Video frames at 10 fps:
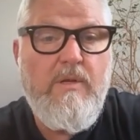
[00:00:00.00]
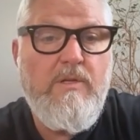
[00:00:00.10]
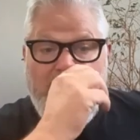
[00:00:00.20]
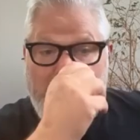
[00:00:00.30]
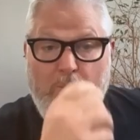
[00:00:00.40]

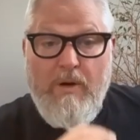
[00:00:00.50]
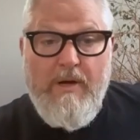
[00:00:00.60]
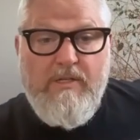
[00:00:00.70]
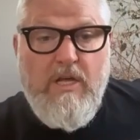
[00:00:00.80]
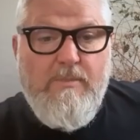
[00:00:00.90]
Number one,
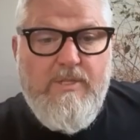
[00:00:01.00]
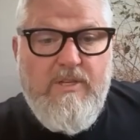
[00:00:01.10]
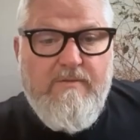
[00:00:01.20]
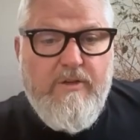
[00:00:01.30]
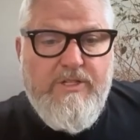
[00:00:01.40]

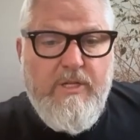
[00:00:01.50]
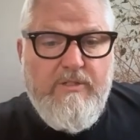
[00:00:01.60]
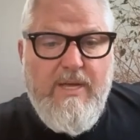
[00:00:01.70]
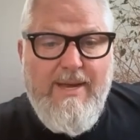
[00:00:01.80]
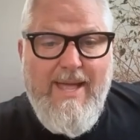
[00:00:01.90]

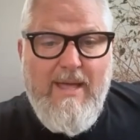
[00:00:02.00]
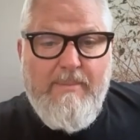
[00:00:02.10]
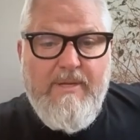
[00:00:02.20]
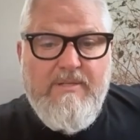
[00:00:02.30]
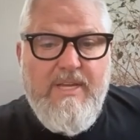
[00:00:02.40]

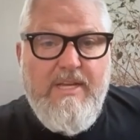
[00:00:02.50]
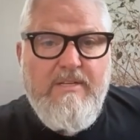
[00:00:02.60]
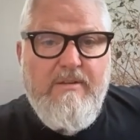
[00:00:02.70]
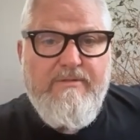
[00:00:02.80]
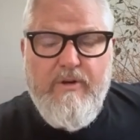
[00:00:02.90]
Atonimus.vercel.app is a
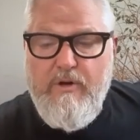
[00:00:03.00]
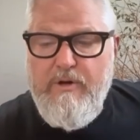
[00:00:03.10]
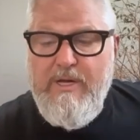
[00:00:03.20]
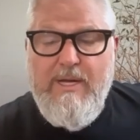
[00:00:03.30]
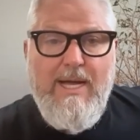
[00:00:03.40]

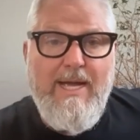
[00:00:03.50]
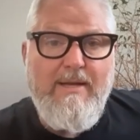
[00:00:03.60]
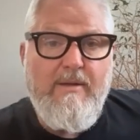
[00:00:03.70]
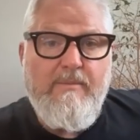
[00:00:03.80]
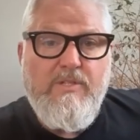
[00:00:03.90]
deferred
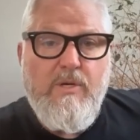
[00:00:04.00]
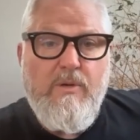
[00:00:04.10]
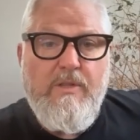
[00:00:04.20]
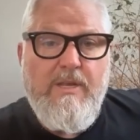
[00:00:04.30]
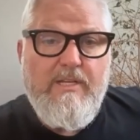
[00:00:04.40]
item.
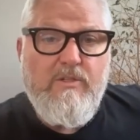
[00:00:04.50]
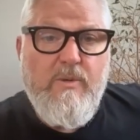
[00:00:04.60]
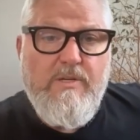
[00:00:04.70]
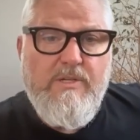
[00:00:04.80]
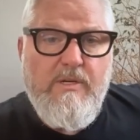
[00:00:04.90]
So the next
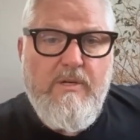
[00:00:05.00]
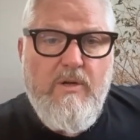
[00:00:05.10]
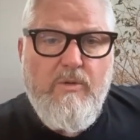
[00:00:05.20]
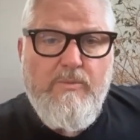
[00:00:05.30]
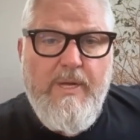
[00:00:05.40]
question,
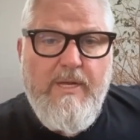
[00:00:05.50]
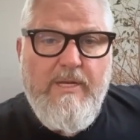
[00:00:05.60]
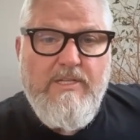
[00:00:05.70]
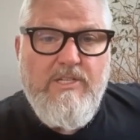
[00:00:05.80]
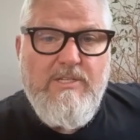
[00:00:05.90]

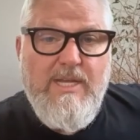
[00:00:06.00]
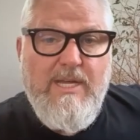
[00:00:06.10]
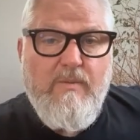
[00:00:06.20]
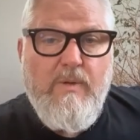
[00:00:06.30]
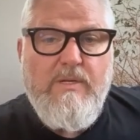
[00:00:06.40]
homepage
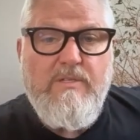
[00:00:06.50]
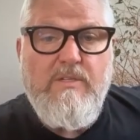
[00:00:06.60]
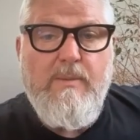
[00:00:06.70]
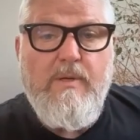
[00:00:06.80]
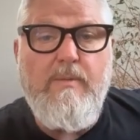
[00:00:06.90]
state. What does
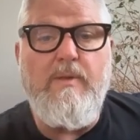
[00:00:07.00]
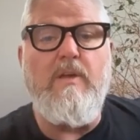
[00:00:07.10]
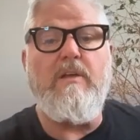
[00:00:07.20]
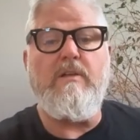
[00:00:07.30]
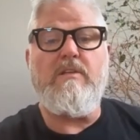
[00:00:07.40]

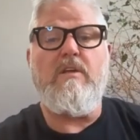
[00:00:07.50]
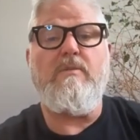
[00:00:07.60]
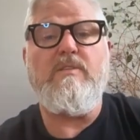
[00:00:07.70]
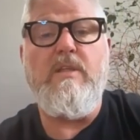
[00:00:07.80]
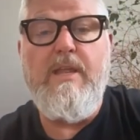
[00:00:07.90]

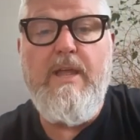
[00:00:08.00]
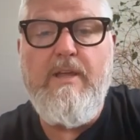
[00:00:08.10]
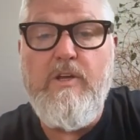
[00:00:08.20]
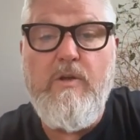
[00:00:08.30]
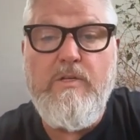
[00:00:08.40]
www.atonimus.ai
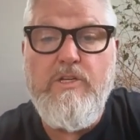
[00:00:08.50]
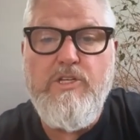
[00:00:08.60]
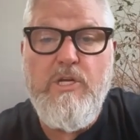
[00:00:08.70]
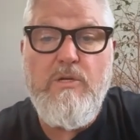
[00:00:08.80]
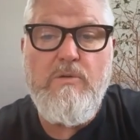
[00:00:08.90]
currently
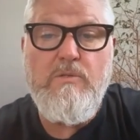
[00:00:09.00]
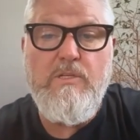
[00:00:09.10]
show?